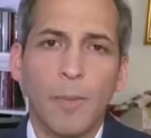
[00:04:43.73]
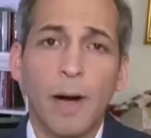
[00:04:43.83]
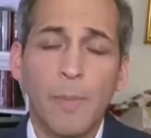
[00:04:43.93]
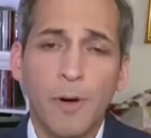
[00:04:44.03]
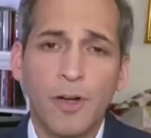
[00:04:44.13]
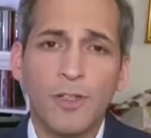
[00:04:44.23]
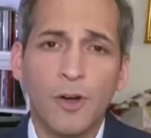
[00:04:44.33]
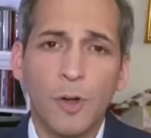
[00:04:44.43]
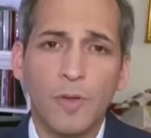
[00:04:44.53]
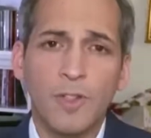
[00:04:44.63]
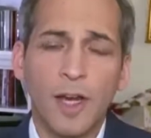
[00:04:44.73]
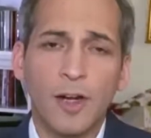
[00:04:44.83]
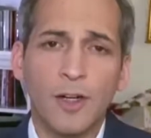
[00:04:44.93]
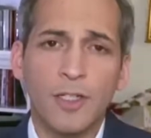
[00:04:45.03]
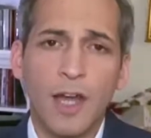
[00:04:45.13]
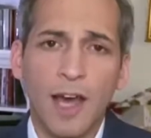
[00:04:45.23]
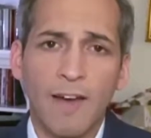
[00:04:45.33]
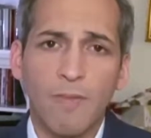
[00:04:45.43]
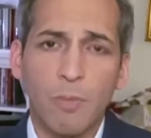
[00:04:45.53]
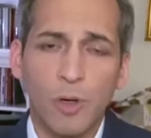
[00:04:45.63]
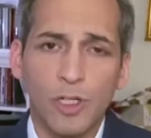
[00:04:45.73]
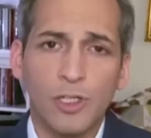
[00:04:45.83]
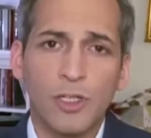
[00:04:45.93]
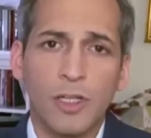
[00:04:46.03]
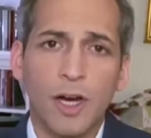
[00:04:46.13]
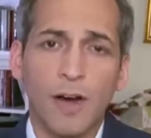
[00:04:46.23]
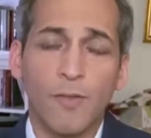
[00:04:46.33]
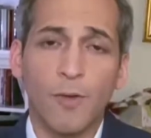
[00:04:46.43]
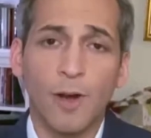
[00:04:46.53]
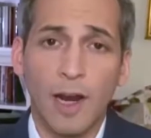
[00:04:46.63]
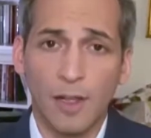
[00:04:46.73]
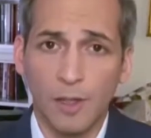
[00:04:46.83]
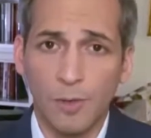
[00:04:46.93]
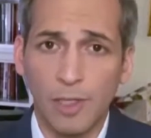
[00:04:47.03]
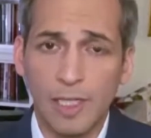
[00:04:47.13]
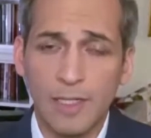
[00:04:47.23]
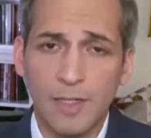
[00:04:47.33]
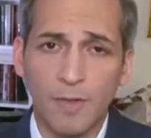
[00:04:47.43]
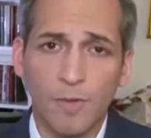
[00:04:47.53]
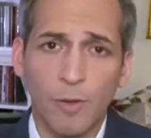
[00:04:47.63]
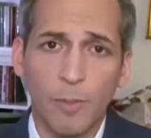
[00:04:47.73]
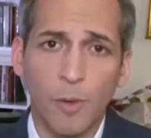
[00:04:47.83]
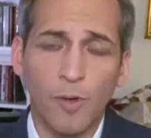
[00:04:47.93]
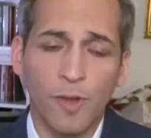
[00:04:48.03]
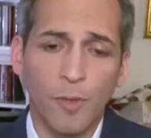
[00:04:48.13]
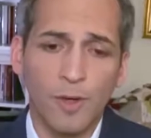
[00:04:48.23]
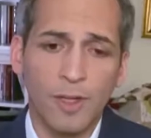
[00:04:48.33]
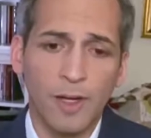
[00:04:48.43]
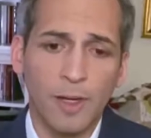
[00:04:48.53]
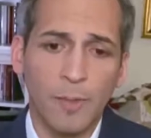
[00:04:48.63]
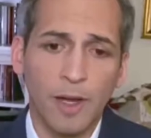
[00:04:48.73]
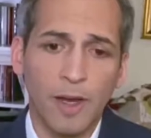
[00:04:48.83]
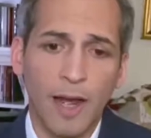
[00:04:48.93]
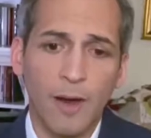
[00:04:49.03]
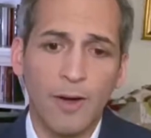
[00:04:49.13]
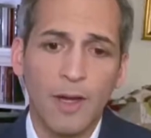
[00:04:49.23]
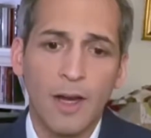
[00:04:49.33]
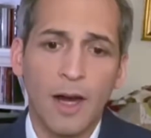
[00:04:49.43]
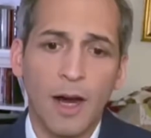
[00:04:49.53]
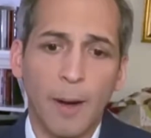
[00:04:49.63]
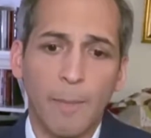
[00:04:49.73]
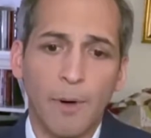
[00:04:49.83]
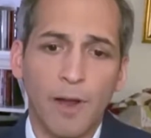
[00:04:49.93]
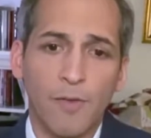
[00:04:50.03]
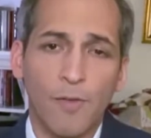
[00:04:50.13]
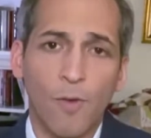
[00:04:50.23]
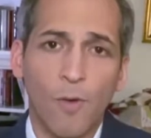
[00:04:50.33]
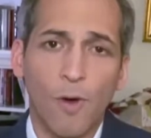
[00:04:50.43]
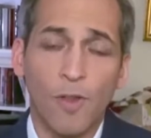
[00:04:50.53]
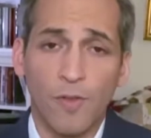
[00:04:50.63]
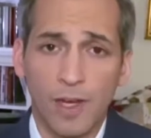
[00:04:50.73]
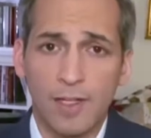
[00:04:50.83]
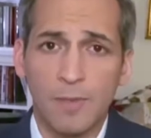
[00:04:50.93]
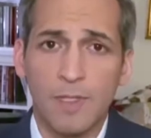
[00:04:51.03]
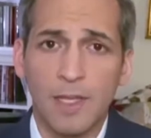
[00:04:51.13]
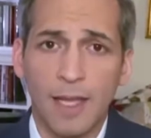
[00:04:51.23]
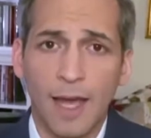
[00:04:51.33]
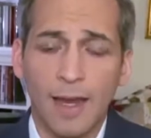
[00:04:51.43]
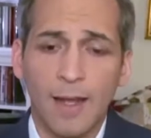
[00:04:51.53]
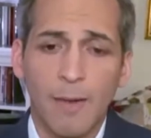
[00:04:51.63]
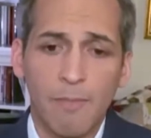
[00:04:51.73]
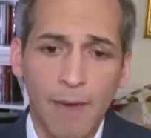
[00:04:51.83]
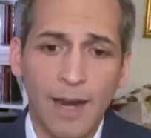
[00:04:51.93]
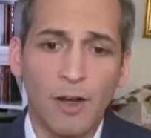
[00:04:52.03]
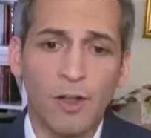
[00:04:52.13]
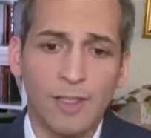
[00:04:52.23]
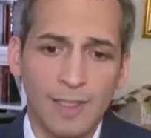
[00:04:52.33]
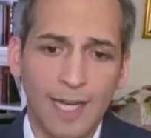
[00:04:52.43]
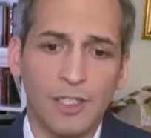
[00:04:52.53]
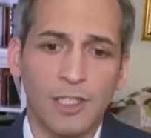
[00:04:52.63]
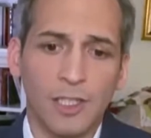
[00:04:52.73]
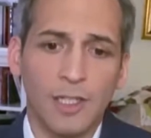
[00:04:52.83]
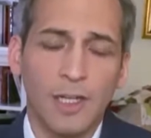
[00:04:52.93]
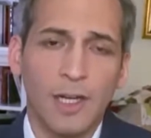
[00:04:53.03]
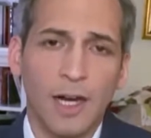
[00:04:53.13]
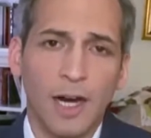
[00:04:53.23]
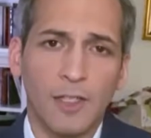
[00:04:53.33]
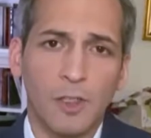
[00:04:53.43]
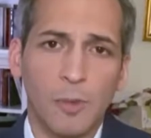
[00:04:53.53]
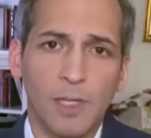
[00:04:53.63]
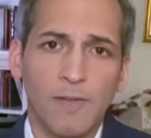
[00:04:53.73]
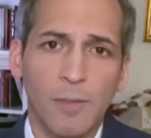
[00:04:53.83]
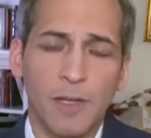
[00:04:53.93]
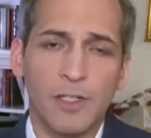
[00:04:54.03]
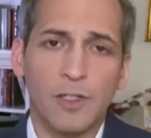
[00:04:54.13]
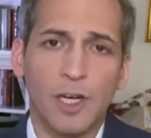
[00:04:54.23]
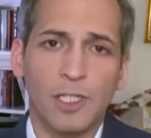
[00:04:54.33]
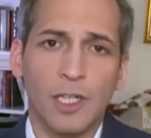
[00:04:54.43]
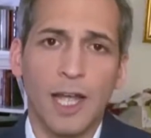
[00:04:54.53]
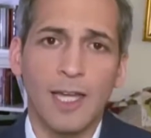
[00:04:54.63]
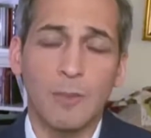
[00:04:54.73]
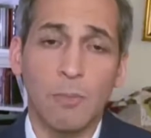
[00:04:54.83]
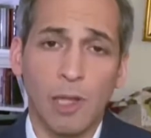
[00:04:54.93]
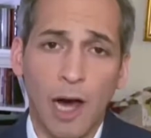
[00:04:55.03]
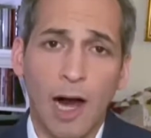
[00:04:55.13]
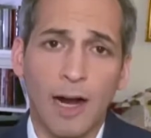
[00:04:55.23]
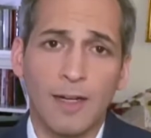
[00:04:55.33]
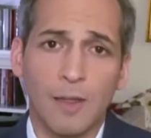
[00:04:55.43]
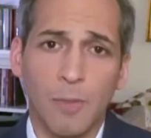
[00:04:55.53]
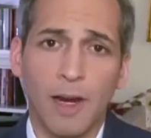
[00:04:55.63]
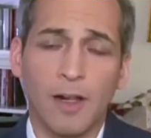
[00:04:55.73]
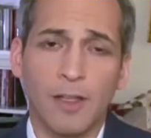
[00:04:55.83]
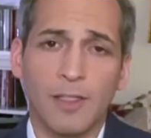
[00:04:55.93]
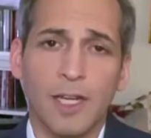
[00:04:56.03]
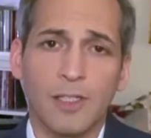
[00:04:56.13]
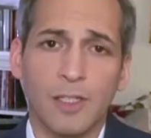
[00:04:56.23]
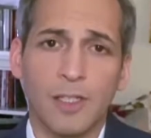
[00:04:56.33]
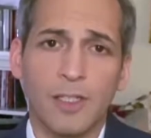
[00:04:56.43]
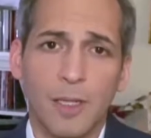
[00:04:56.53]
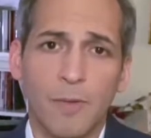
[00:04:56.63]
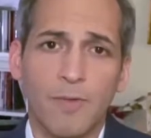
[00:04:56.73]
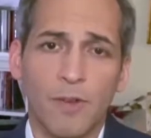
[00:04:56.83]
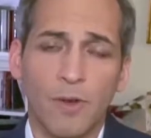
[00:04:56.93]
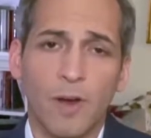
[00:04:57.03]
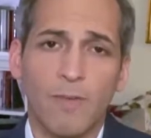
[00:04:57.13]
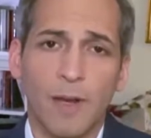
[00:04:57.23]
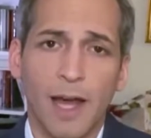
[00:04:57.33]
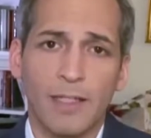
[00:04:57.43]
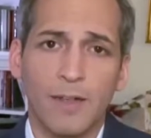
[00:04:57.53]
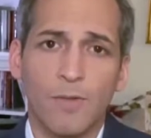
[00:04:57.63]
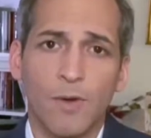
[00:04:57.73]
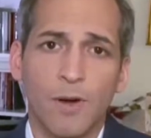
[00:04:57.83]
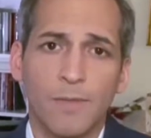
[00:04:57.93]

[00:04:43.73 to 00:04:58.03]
bipartisan group of senators have pushed for not only the release of the report that we're talking about now, but for the victims to get medical attention. Do you believe the administration has blocked the medical attention that some of you have been asking for?